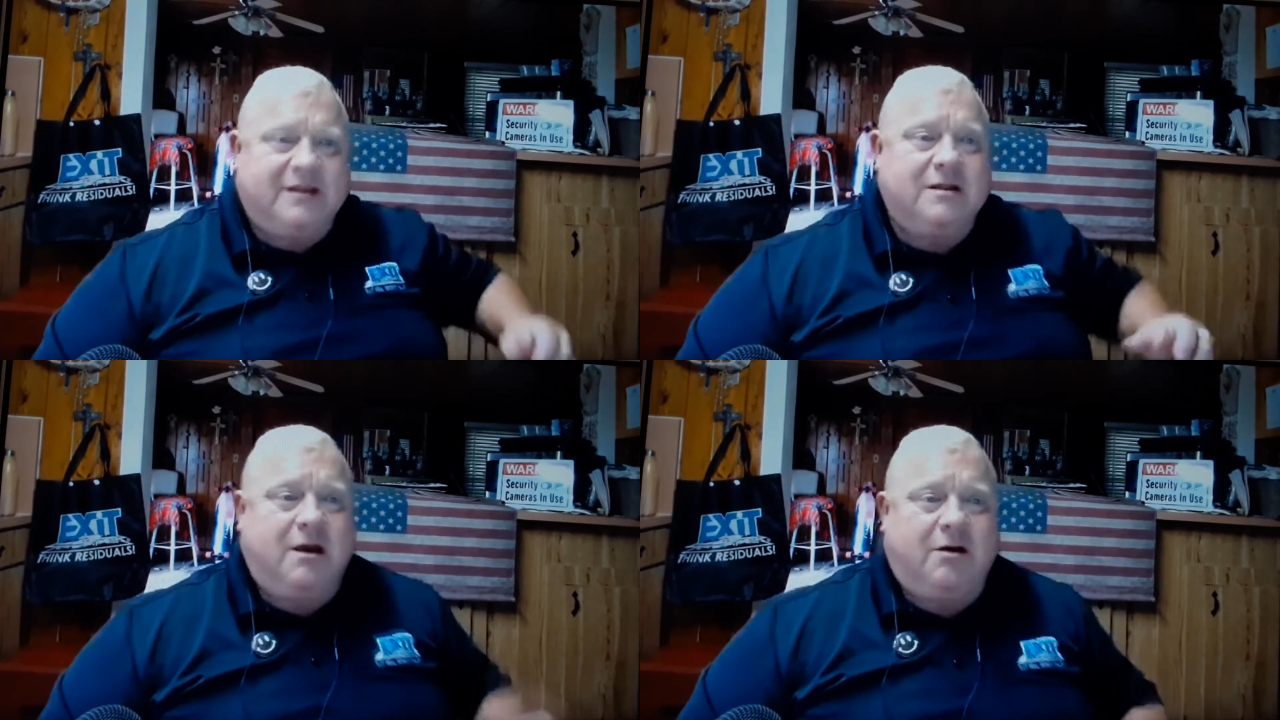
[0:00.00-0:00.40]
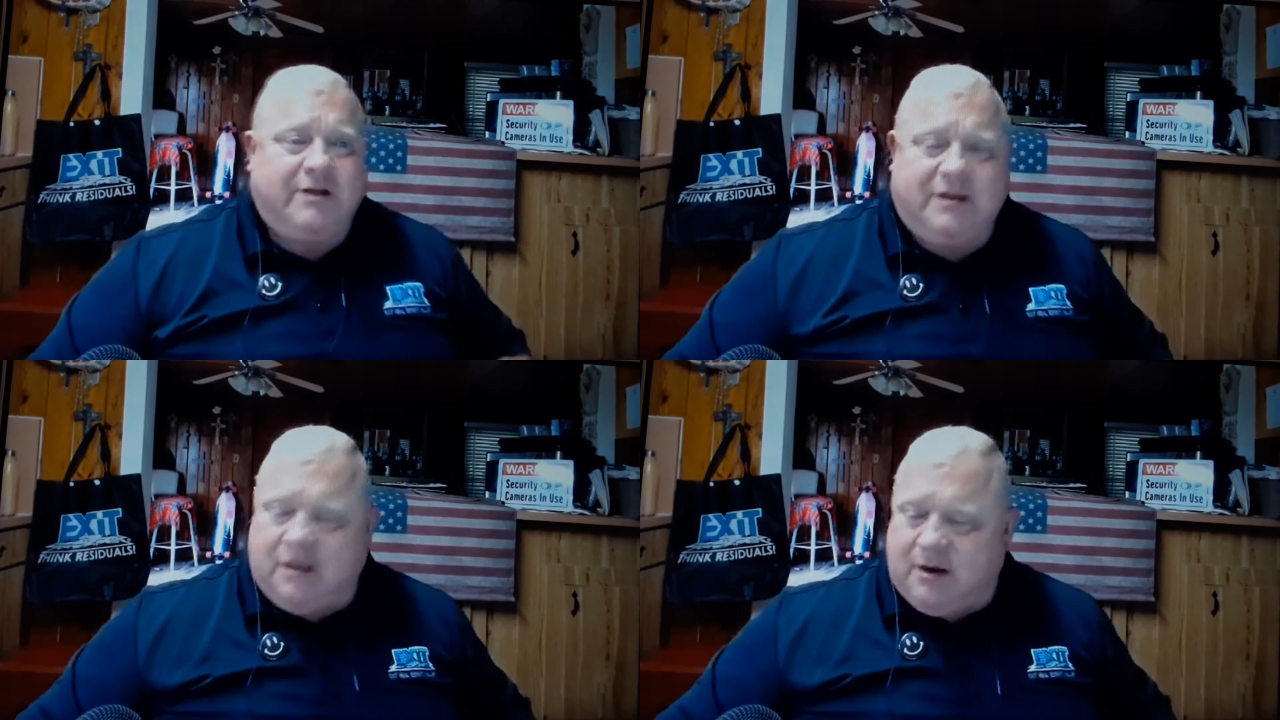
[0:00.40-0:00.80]

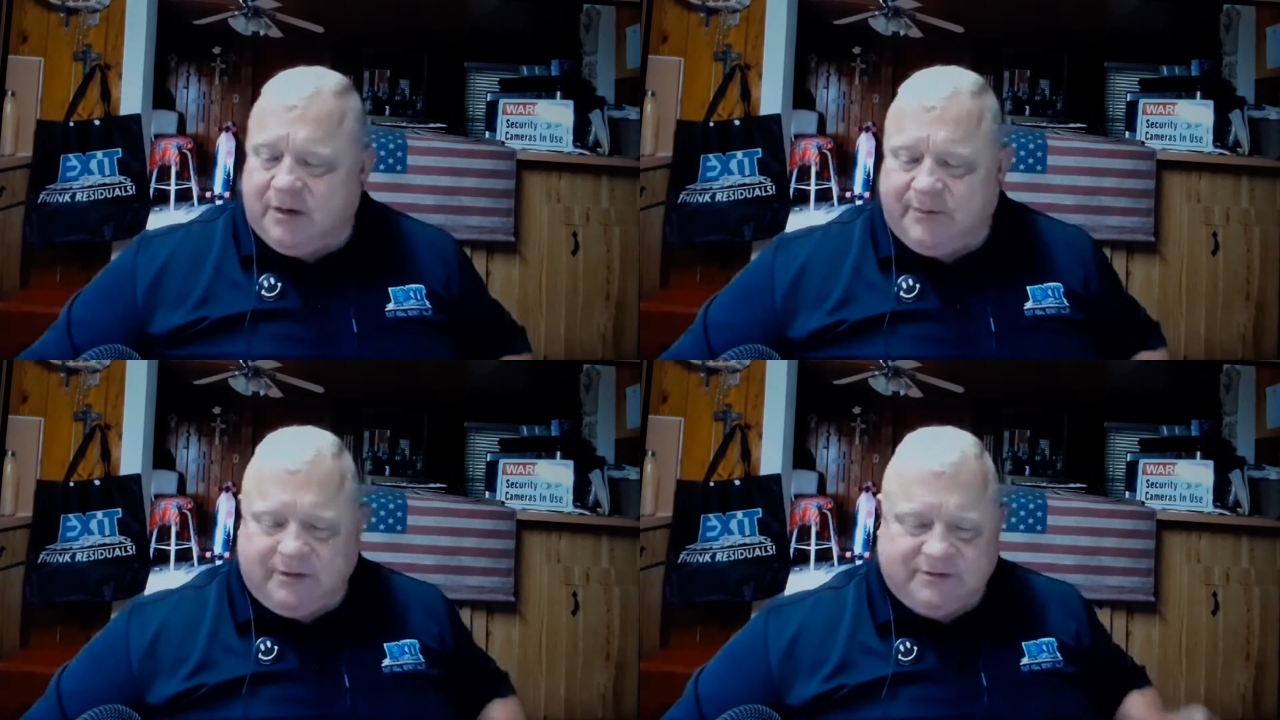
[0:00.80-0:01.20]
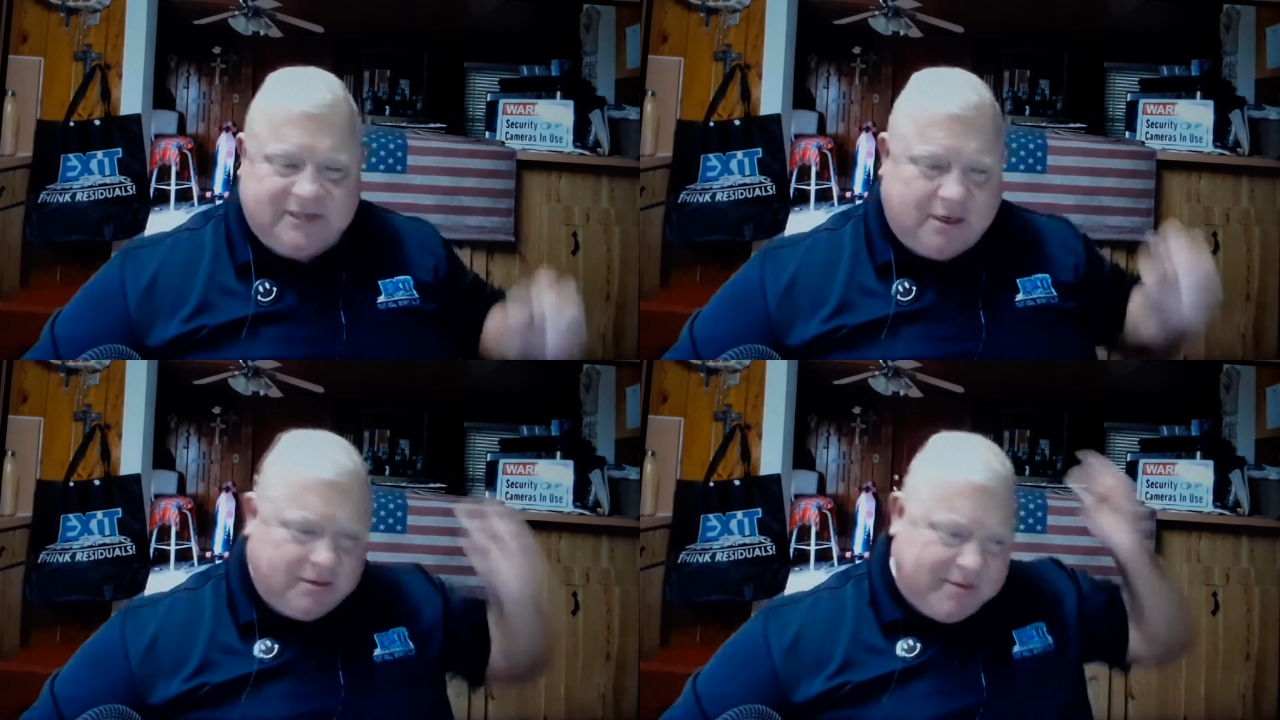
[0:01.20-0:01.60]
We're going to
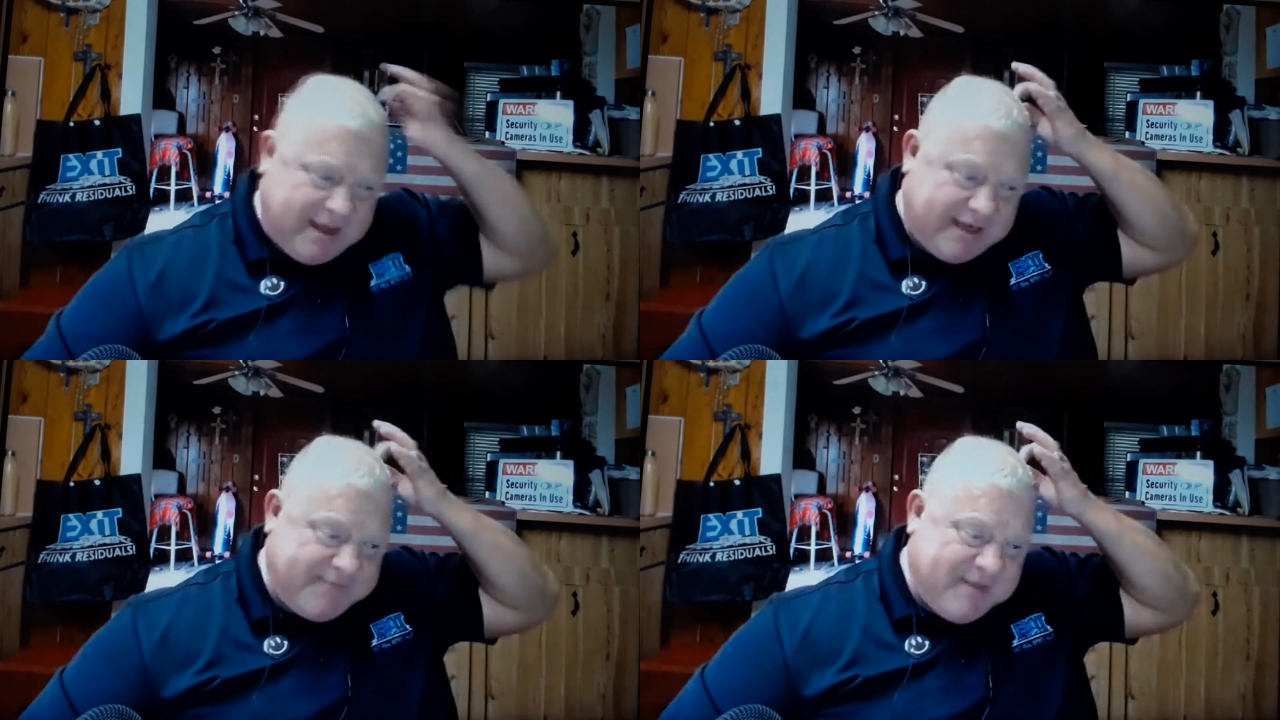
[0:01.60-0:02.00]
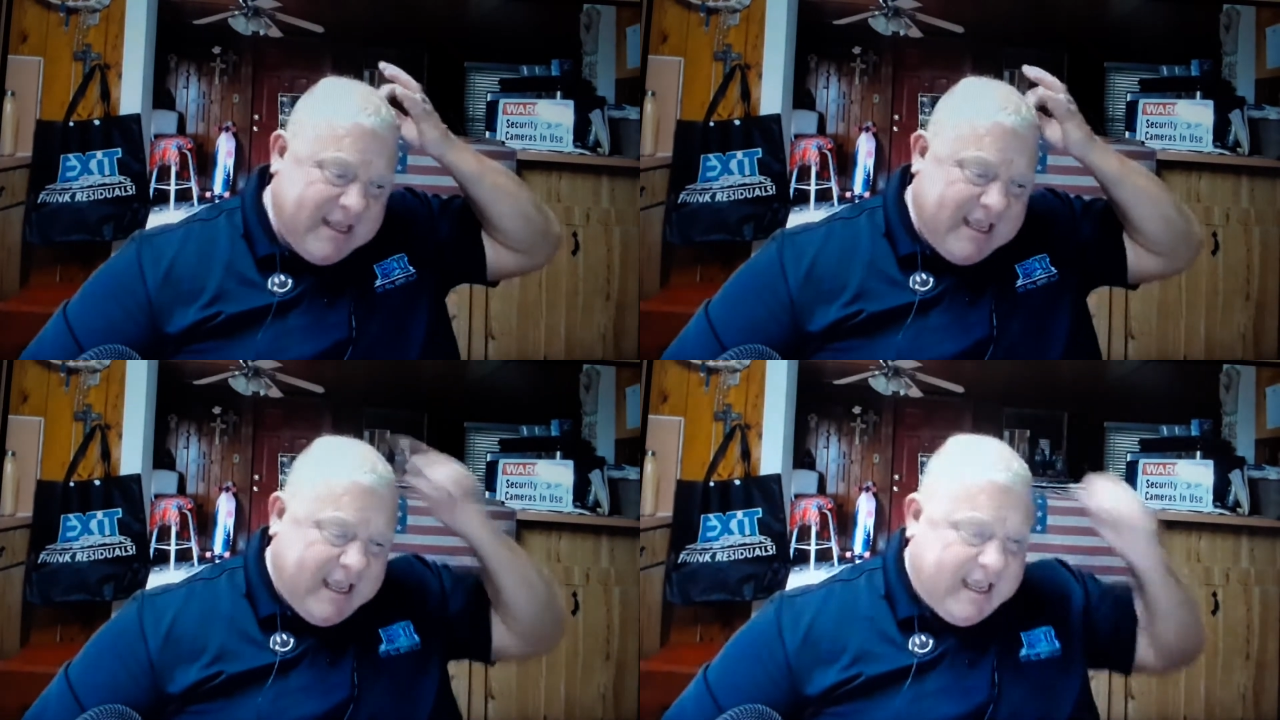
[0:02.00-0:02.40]
talk about it.
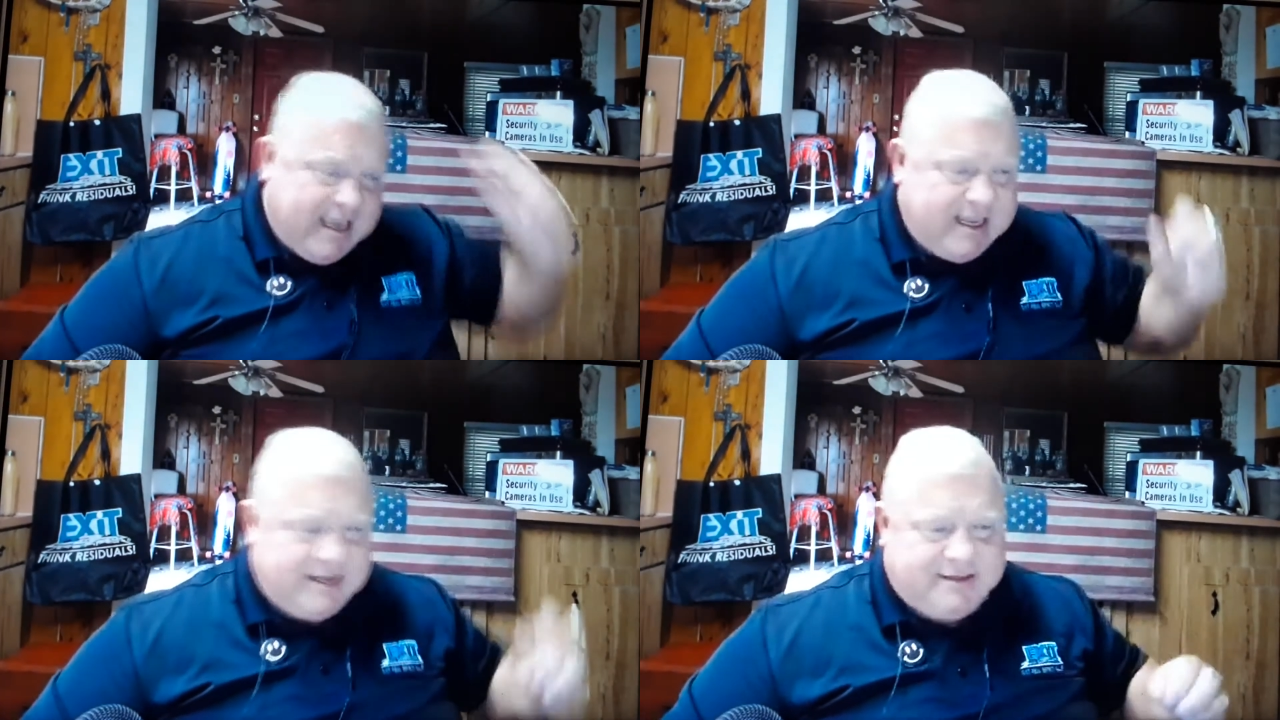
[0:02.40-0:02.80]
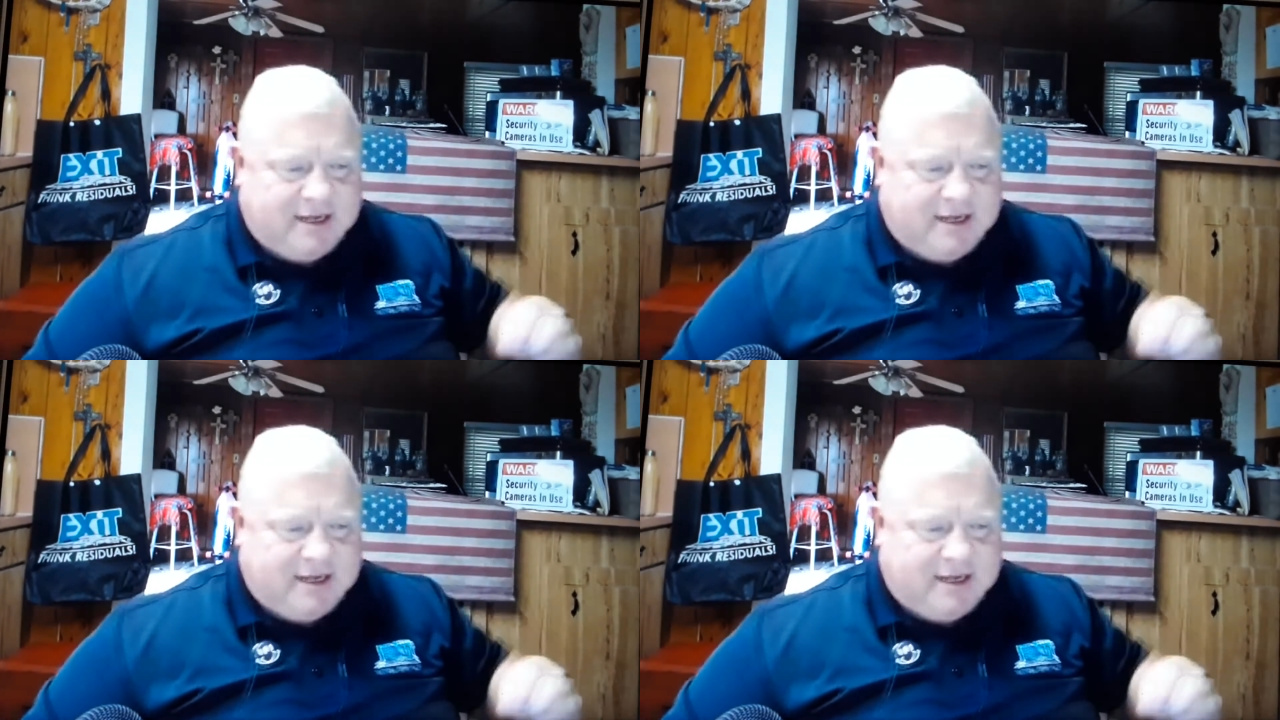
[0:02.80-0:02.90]
And